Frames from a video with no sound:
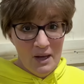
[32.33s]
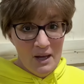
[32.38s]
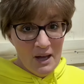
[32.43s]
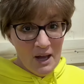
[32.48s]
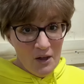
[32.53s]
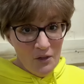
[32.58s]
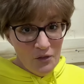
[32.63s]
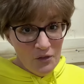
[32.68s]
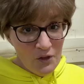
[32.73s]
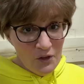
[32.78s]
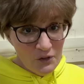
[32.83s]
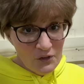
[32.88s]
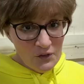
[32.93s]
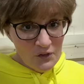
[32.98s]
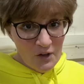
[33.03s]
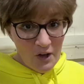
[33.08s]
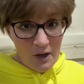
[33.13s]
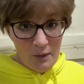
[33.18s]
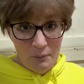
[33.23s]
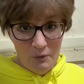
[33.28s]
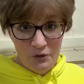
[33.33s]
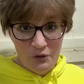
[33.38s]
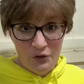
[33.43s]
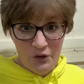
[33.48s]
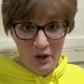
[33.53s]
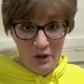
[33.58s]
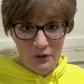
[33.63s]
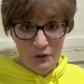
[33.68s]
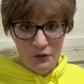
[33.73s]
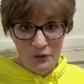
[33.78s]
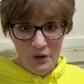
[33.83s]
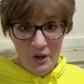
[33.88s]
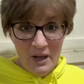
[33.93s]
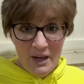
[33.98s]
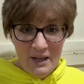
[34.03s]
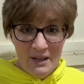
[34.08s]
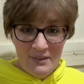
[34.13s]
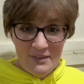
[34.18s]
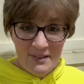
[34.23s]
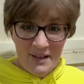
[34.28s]
And this time it says
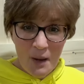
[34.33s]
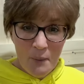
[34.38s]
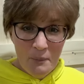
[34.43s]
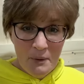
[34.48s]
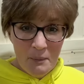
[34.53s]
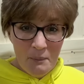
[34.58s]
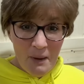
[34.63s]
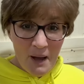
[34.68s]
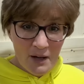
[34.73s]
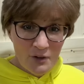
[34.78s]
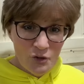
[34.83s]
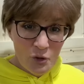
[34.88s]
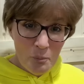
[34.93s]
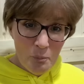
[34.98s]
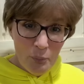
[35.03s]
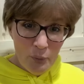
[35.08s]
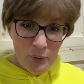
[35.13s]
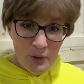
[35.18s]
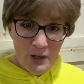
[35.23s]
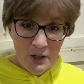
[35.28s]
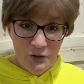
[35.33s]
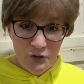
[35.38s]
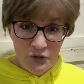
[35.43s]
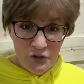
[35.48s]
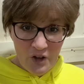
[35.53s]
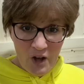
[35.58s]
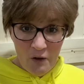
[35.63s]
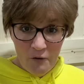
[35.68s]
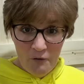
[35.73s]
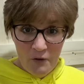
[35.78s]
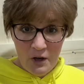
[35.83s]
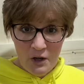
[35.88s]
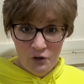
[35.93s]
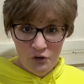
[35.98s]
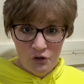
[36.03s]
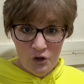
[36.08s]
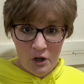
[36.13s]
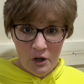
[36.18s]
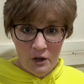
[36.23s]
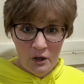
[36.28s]
he's coming back to bring
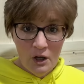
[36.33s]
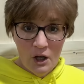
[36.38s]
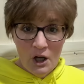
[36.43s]
salvation